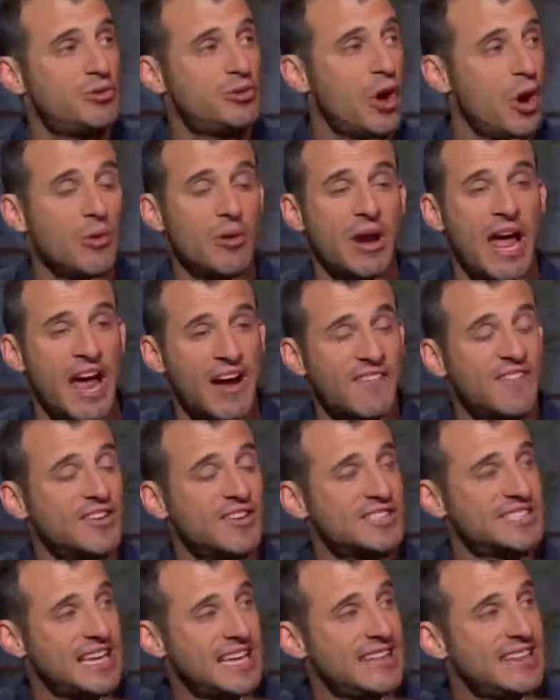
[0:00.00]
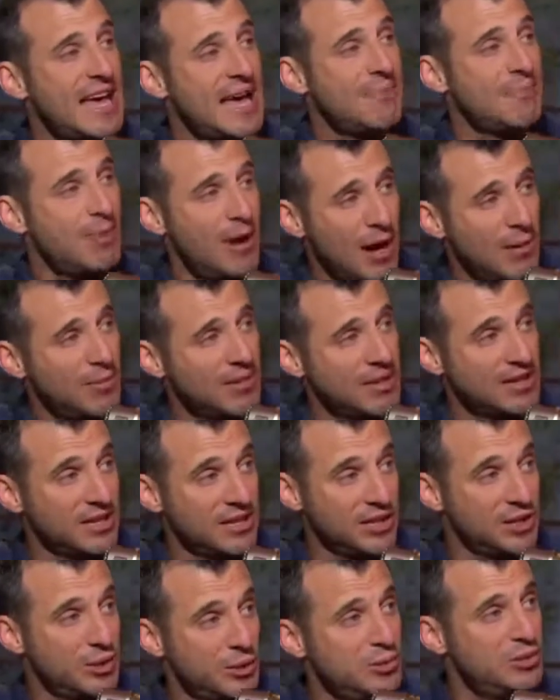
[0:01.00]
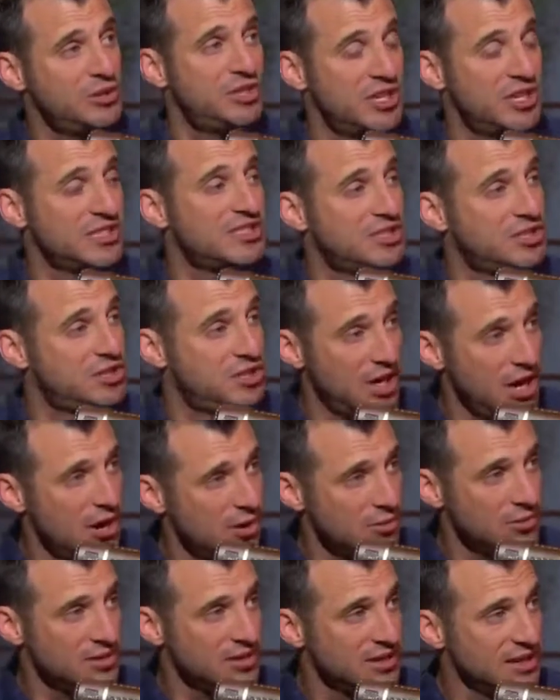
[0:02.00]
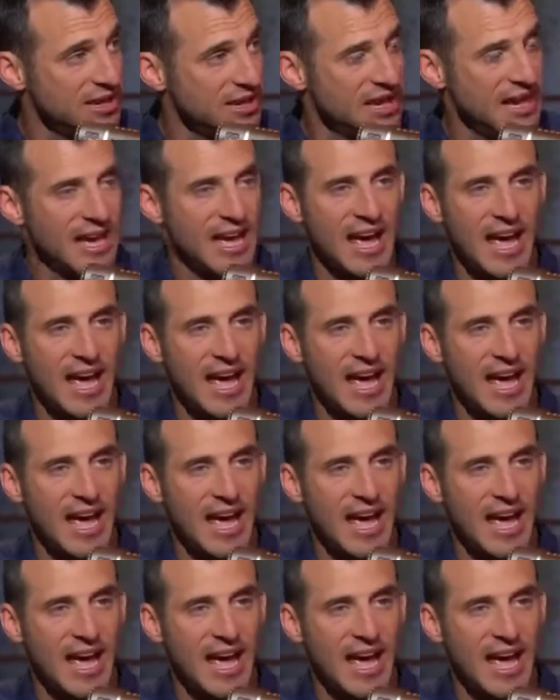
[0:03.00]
You don't ever say that publicly. You just don't.